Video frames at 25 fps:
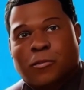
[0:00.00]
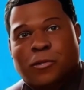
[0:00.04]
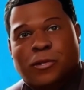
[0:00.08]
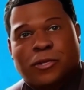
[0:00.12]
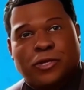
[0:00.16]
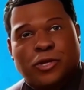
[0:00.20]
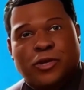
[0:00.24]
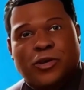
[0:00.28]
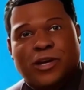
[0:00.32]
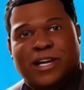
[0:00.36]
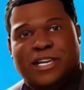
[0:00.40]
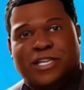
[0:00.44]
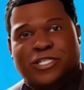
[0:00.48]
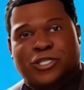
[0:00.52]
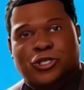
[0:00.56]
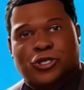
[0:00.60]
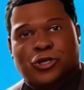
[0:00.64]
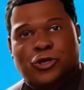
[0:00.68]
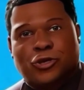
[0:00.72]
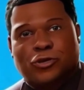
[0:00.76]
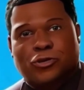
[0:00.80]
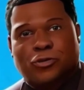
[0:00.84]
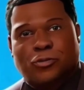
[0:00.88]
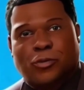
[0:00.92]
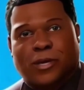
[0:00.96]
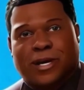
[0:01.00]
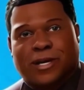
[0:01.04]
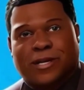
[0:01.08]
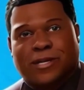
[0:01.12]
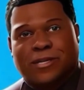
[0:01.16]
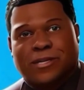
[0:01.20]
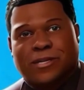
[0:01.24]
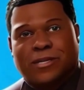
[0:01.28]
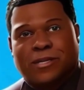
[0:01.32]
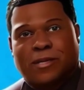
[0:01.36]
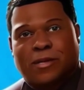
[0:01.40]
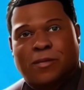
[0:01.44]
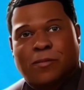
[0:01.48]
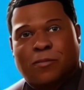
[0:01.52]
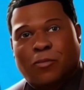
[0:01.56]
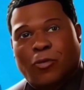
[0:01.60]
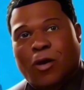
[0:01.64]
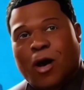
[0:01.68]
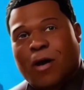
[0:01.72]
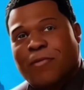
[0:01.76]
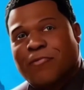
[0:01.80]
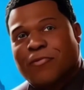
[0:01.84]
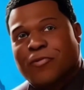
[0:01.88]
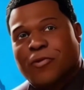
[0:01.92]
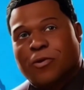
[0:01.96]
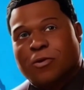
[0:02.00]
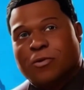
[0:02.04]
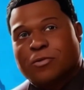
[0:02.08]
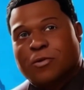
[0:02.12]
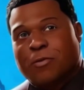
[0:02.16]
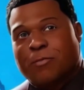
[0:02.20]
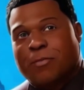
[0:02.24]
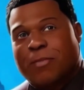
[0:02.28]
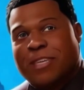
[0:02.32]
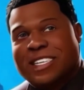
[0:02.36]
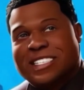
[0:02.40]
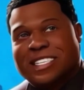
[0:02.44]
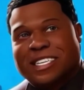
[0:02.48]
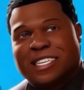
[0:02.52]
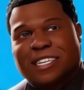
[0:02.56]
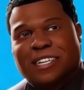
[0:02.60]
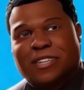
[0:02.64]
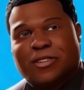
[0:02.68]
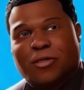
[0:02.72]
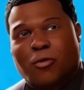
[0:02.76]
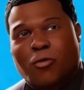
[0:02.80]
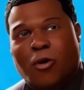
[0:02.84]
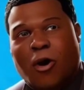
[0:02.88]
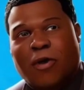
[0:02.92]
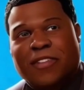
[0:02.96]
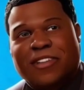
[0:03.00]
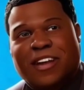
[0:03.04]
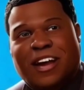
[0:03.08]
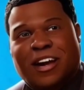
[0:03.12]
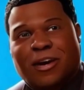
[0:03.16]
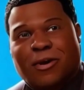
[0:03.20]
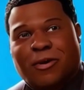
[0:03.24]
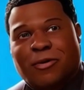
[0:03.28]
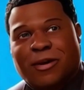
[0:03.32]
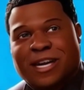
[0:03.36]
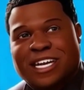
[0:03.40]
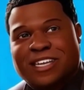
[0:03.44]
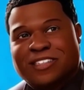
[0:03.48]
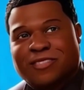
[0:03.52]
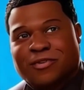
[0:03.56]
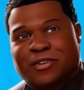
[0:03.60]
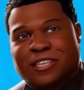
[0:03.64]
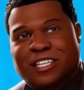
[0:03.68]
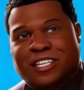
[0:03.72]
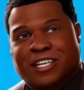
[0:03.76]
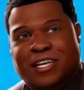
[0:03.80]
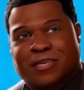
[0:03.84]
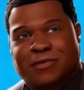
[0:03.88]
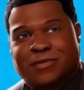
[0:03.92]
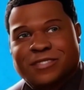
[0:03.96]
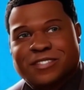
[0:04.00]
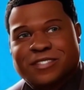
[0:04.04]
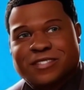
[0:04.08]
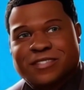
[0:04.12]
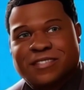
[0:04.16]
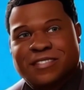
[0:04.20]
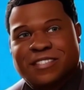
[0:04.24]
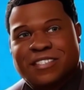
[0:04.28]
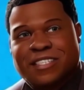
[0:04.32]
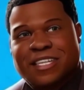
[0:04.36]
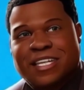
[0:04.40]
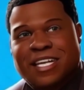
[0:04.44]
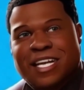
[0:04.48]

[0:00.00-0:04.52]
But you get to choose when. Prop firms are basically the Roth IRAs for degenerates.